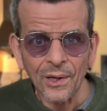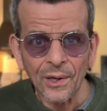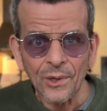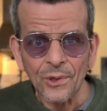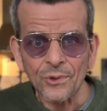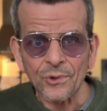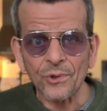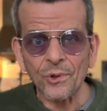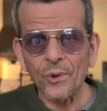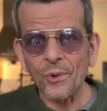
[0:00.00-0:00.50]

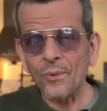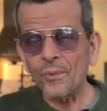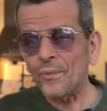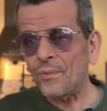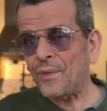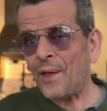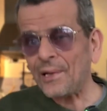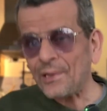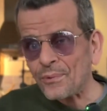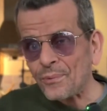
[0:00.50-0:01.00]
So
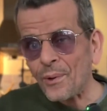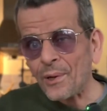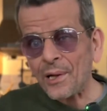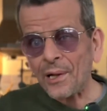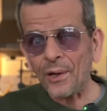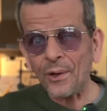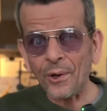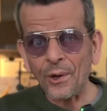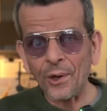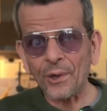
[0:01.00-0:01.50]
that's what a
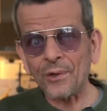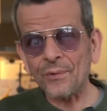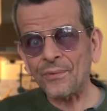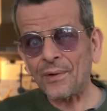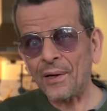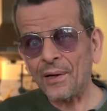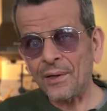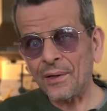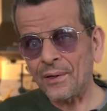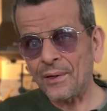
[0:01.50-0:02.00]
lot of
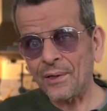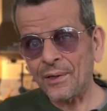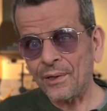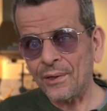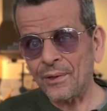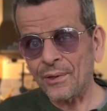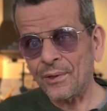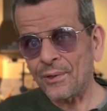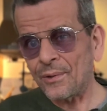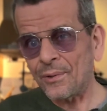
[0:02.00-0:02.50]

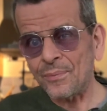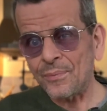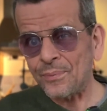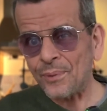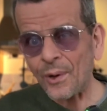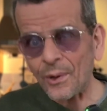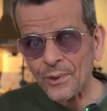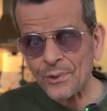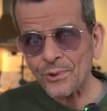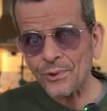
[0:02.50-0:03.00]

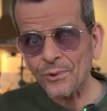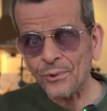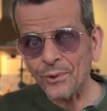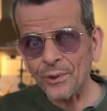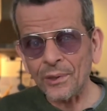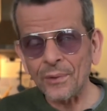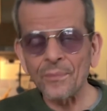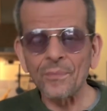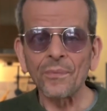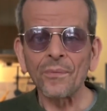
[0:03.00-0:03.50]
potters
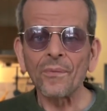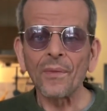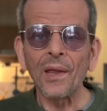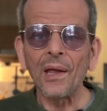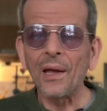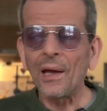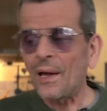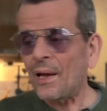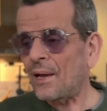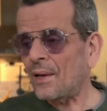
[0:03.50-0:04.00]
doing.
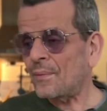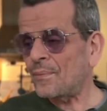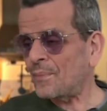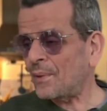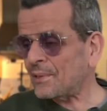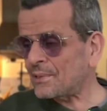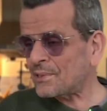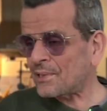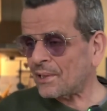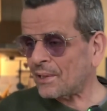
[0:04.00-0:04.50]

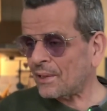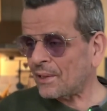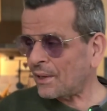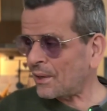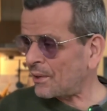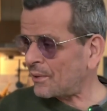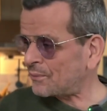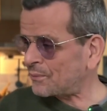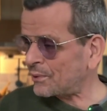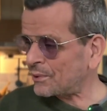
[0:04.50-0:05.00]
Mixing,
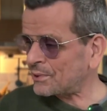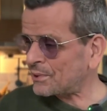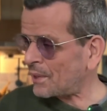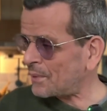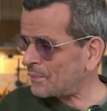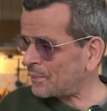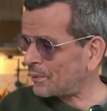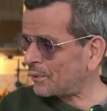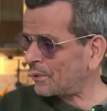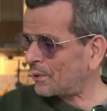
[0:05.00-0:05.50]
for
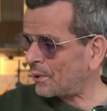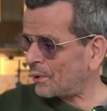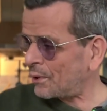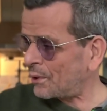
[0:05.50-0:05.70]
example,